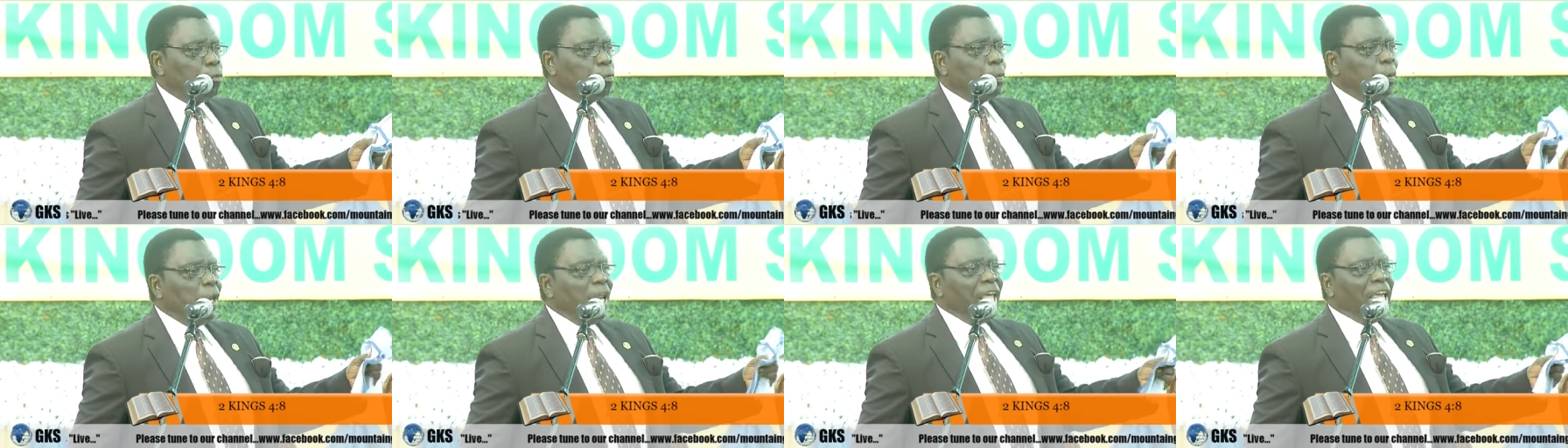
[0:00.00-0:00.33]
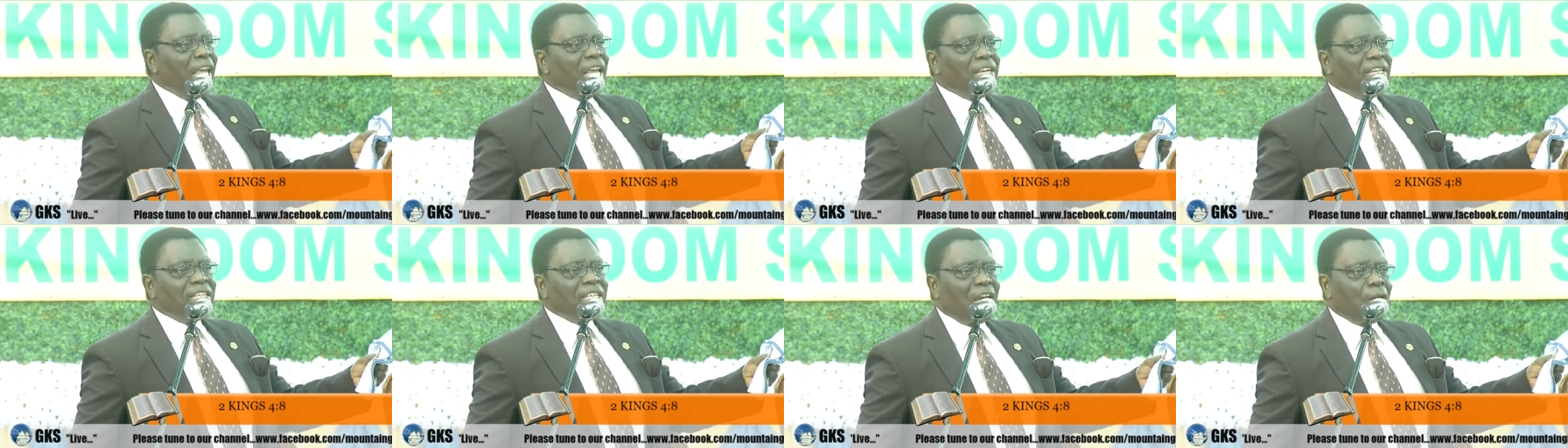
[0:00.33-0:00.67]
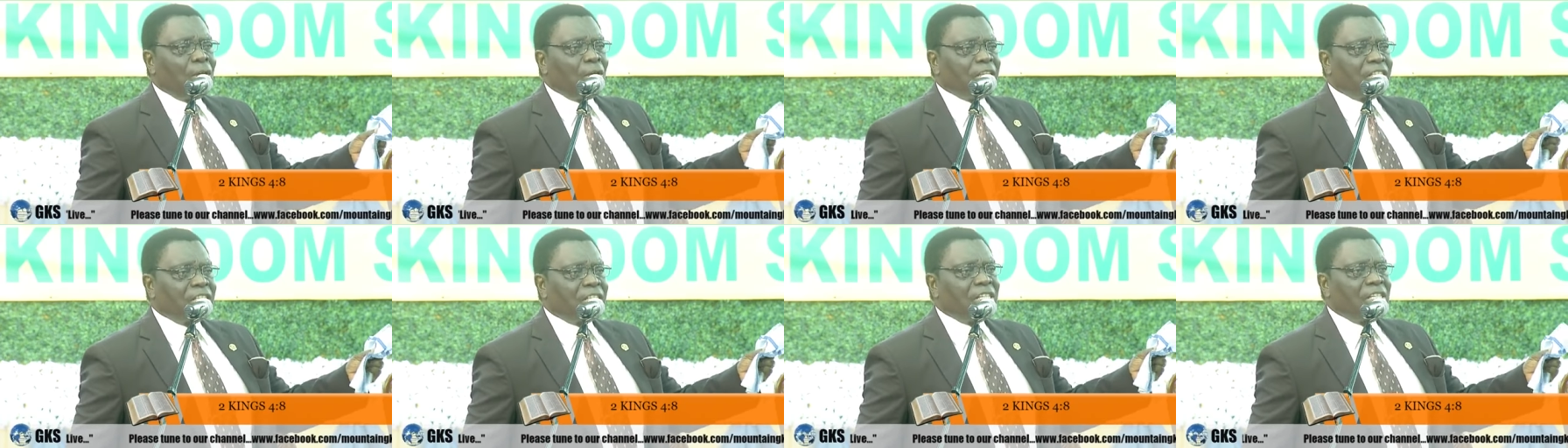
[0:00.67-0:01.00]
please,
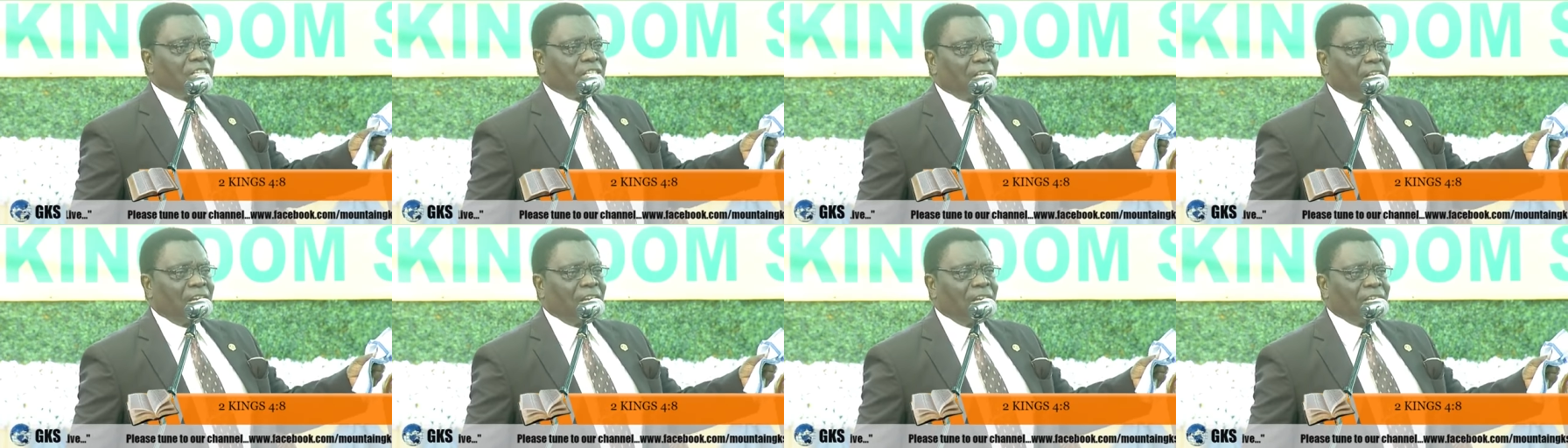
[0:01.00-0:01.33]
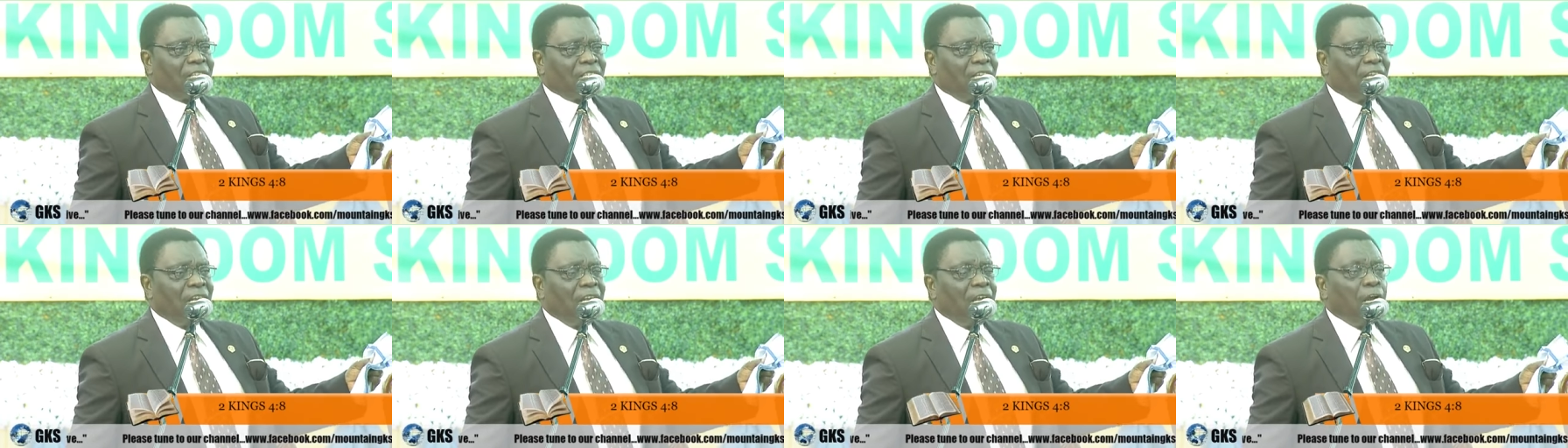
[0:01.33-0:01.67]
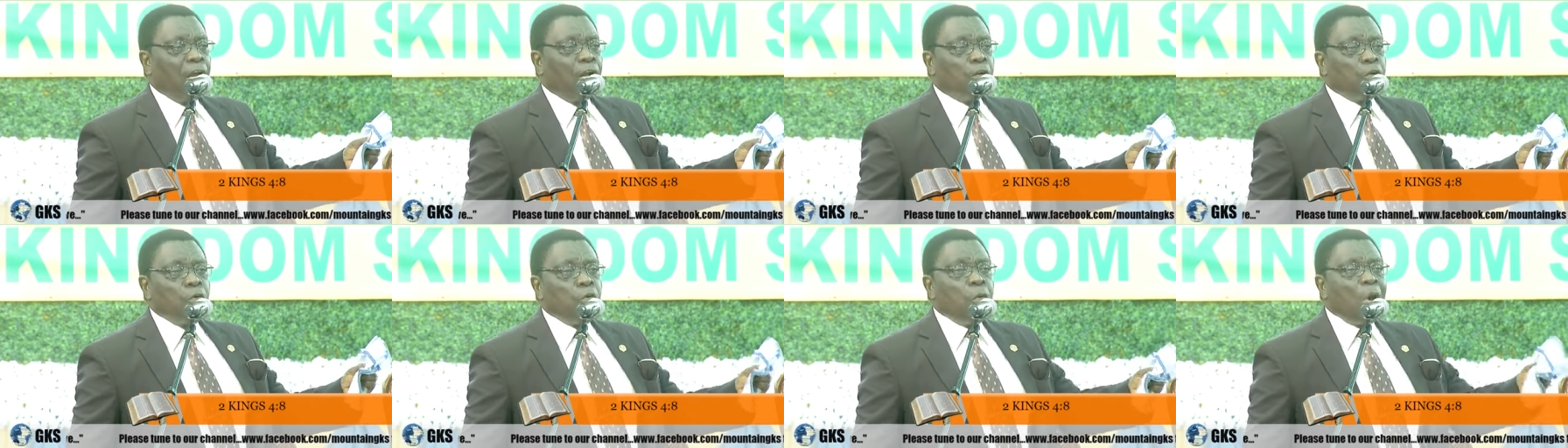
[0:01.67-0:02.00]
our sisters,
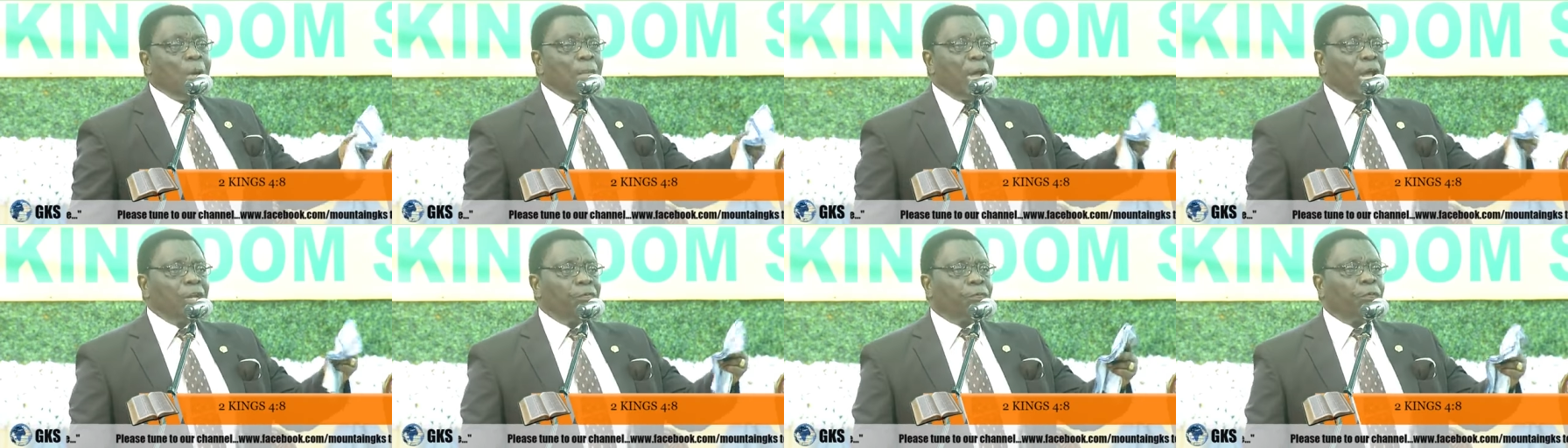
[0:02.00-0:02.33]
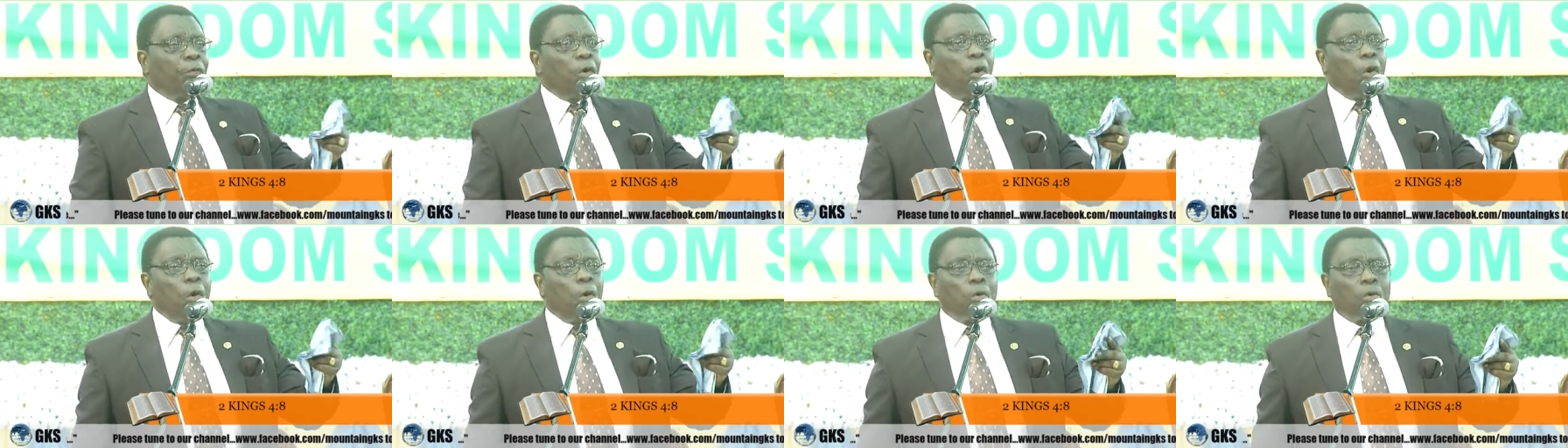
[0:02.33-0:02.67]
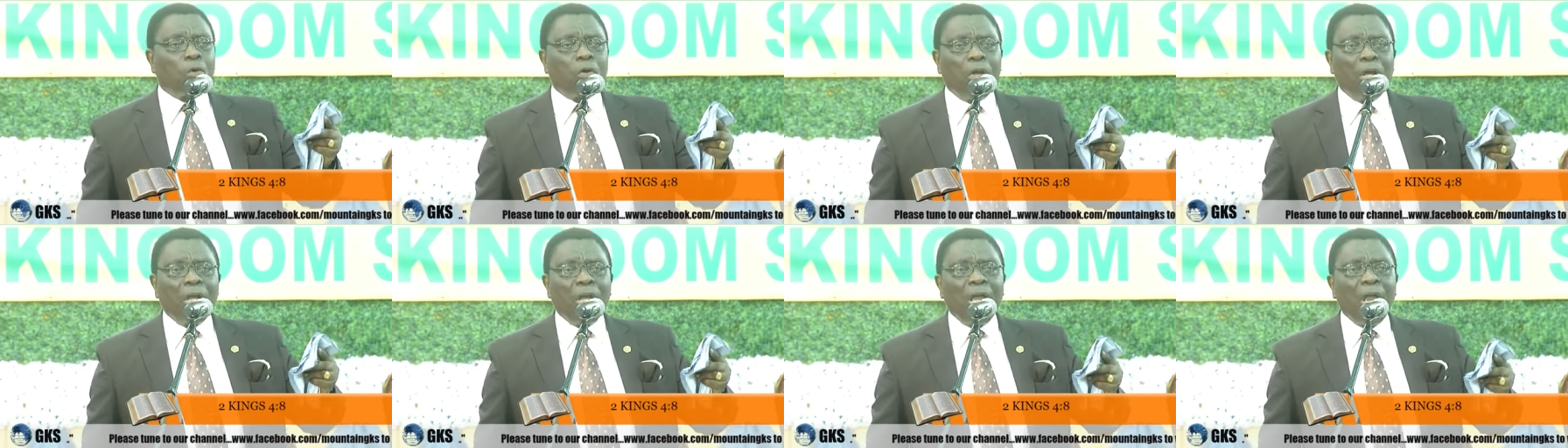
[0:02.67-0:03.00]
the women folk,
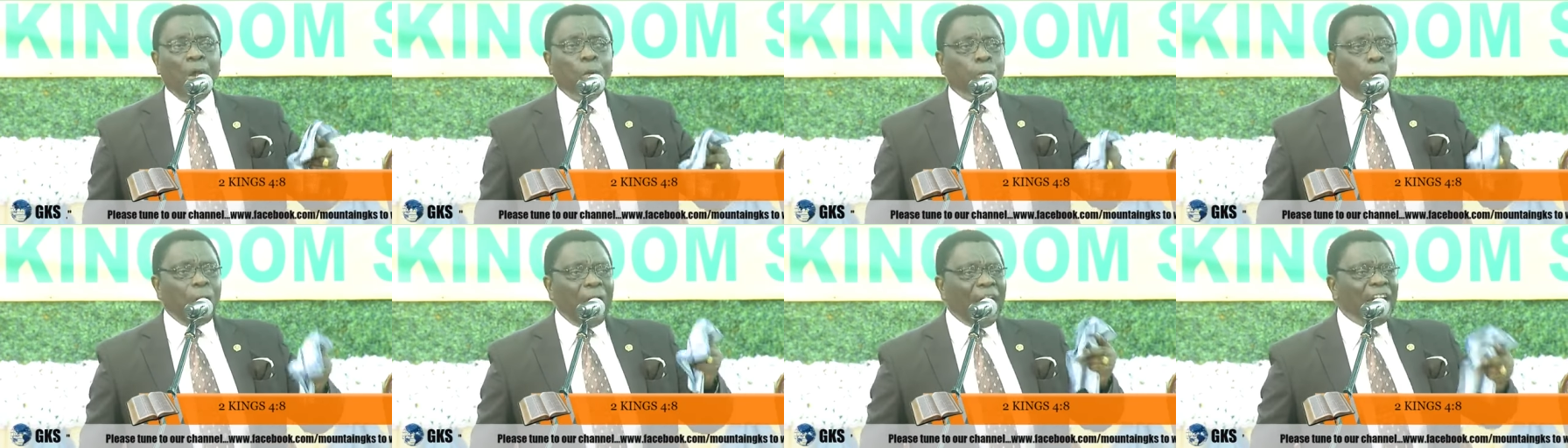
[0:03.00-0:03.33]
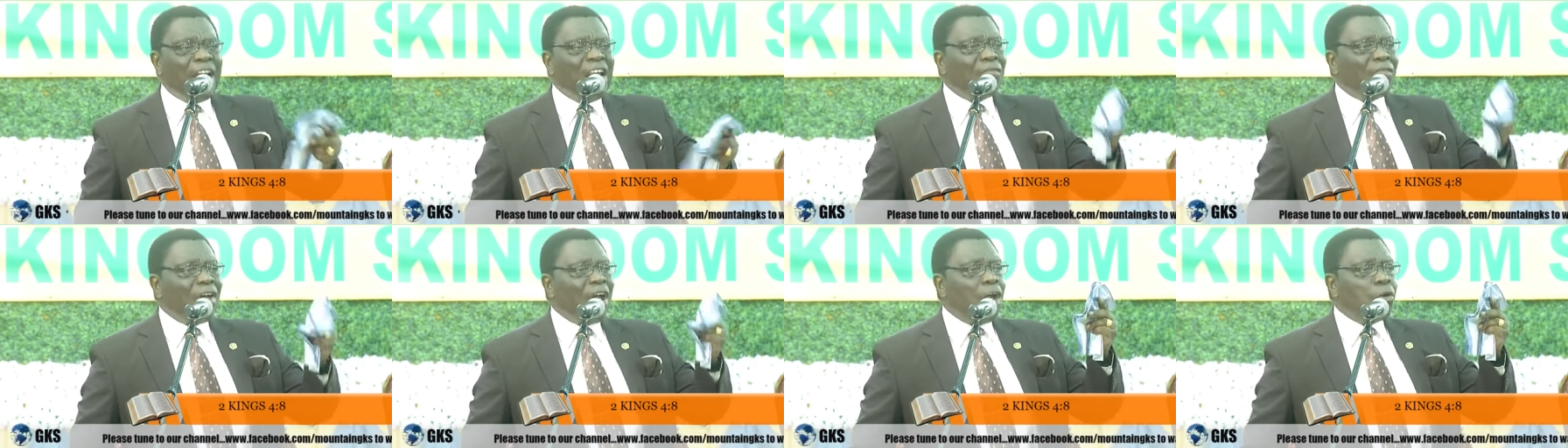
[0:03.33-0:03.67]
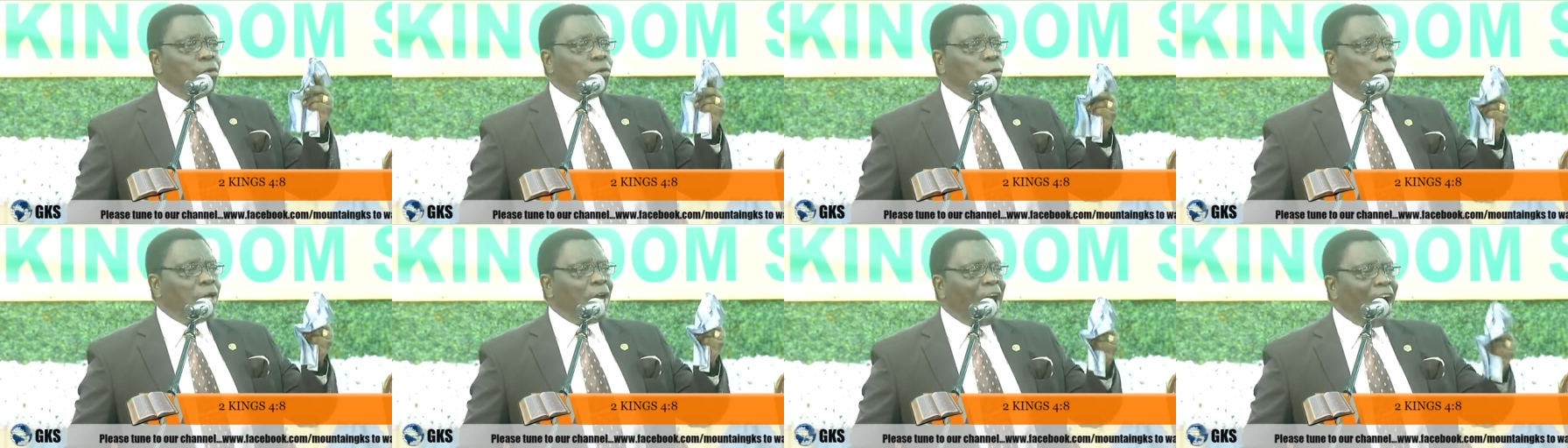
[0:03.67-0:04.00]
whenever
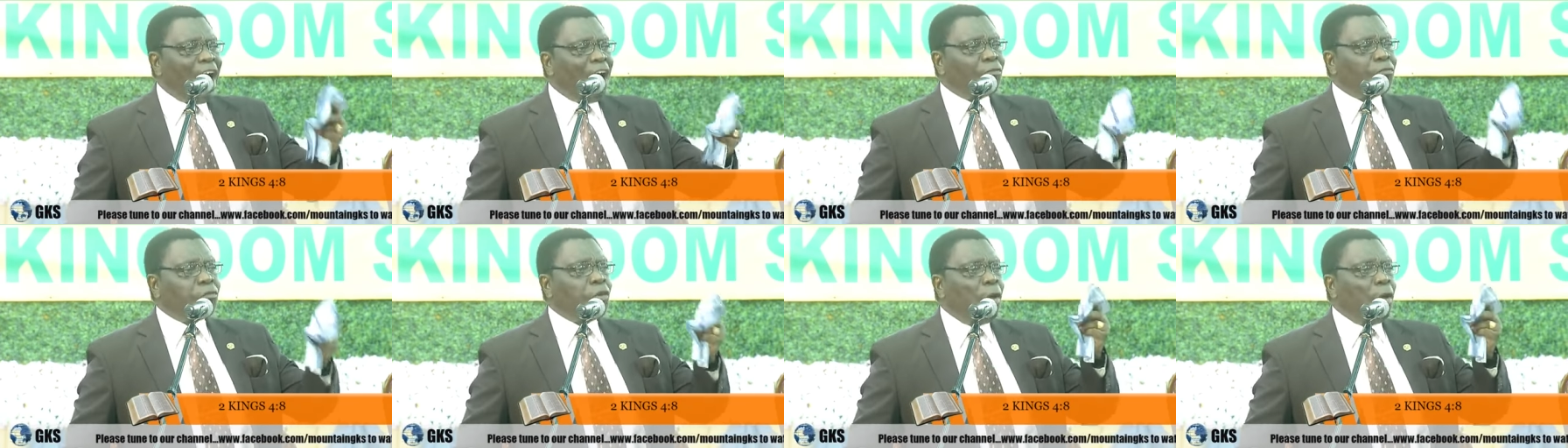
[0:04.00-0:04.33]
you have